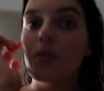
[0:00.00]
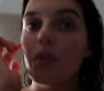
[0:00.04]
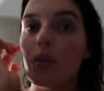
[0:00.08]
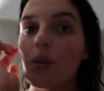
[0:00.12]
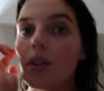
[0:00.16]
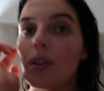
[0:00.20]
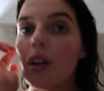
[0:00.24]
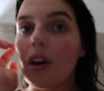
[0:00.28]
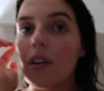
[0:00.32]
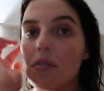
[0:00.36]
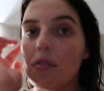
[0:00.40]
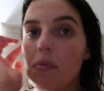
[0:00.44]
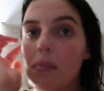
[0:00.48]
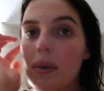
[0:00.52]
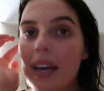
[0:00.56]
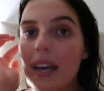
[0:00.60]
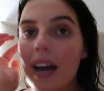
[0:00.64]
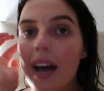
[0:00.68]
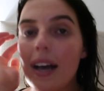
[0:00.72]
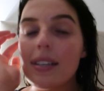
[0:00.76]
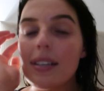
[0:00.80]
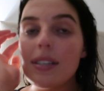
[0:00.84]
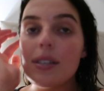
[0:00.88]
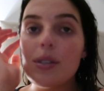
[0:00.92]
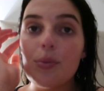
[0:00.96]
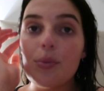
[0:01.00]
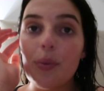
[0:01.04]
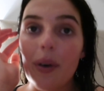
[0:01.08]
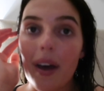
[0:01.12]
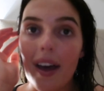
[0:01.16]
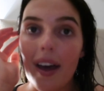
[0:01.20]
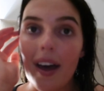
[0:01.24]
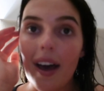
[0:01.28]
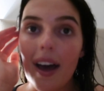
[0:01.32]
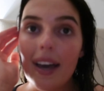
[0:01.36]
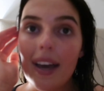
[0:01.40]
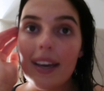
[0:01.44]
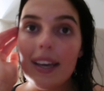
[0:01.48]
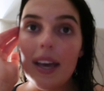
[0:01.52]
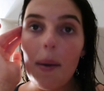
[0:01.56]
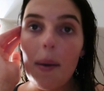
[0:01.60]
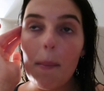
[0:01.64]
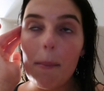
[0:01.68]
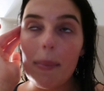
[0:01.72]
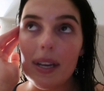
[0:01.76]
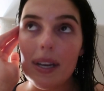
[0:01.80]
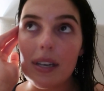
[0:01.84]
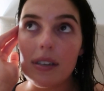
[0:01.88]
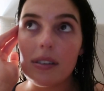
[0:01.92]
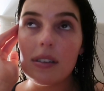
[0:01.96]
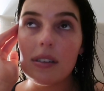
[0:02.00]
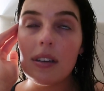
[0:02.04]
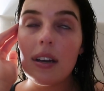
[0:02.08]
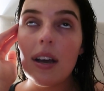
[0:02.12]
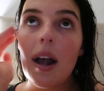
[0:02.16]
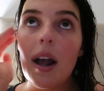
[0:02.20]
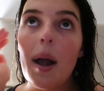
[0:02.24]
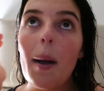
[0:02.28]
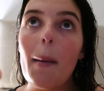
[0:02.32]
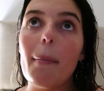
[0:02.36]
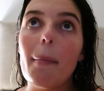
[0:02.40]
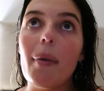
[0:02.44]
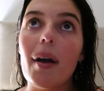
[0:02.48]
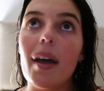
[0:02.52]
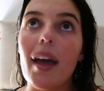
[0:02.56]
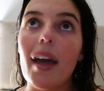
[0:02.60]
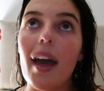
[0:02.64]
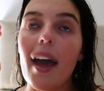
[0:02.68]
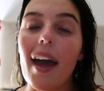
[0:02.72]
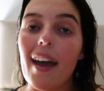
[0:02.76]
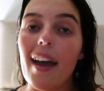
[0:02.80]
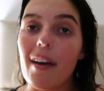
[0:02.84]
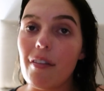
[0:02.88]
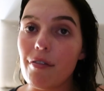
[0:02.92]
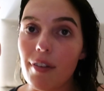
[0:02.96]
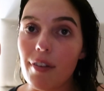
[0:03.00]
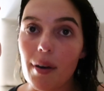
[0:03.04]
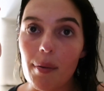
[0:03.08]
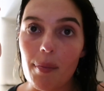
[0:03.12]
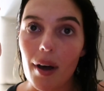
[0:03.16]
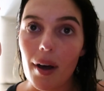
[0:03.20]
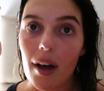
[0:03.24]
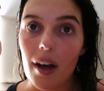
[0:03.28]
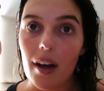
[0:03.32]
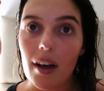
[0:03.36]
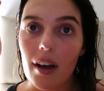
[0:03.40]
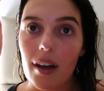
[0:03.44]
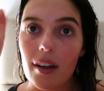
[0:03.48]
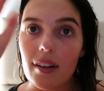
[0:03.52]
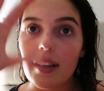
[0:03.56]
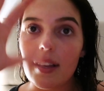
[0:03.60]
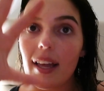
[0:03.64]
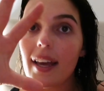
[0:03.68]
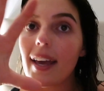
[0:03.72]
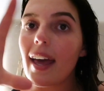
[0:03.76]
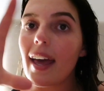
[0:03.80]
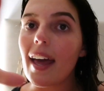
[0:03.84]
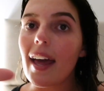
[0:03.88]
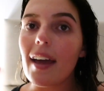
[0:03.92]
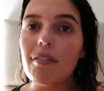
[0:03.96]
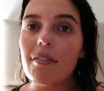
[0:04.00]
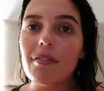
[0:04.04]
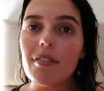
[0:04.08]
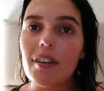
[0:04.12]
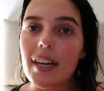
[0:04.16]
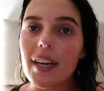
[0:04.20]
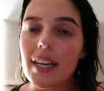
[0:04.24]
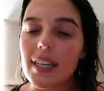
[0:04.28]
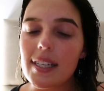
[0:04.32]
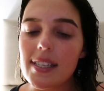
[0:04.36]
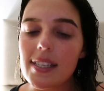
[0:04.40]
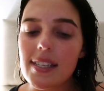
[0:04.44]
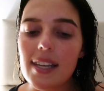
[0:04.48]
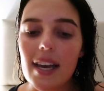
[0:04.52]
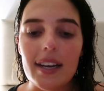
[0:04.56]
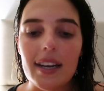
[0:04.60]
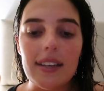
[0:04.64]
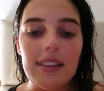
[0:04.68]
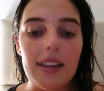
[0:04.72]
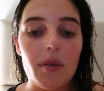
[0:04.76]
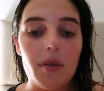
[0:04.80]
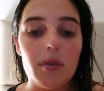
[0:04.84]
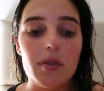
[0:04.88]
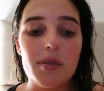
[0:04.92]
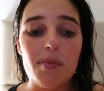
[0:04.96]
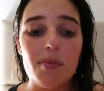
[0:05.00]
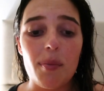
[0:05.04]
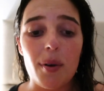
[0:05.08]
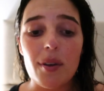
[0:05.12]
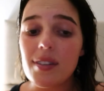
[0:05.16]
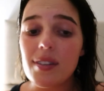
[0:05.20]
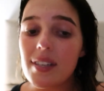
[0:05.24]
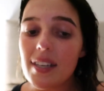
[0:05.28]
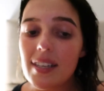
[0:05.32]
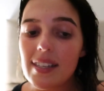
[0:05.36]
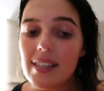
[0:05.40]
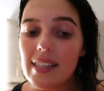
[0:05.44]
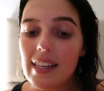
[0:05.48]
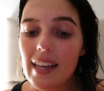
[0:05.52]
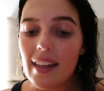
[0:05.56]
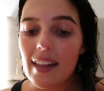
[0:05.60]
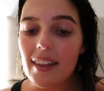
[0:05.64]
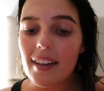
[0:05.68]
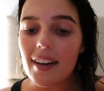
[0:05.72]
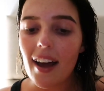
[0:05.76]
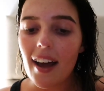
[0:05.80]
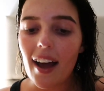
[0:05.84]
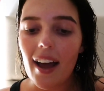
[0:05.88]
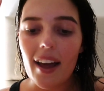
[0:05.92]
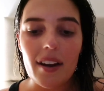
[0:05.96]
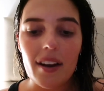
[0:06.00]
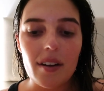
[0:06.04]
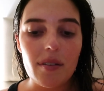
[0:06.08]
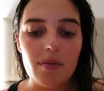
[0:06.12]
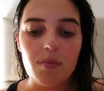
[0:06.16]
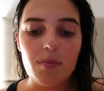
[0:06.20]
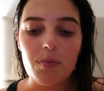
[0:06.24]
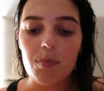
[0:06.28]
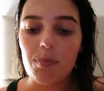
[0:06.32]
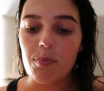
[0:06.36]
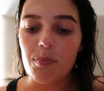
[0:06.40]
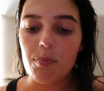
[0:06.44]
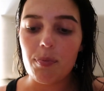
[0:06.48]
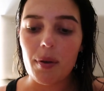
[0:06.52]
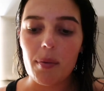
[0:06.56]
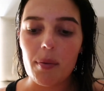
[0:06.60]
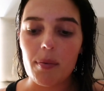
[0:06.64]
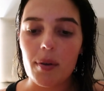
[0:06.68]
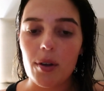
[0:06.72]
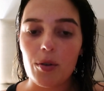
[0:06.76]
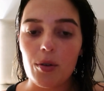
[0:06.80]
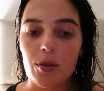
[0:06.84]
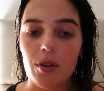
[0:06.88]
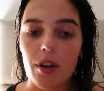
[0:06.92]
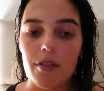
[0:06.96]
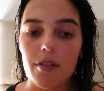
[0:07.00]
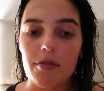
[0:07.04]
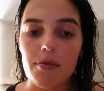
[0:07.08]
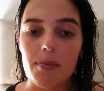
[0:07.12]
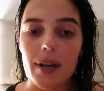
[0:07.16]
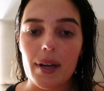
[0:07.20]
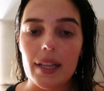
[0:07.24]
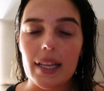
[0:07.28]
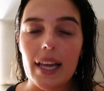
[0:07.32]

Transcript: all over me. I swear I get bitten by every bug, like every insect. There was mozzies the other night, bit me all over my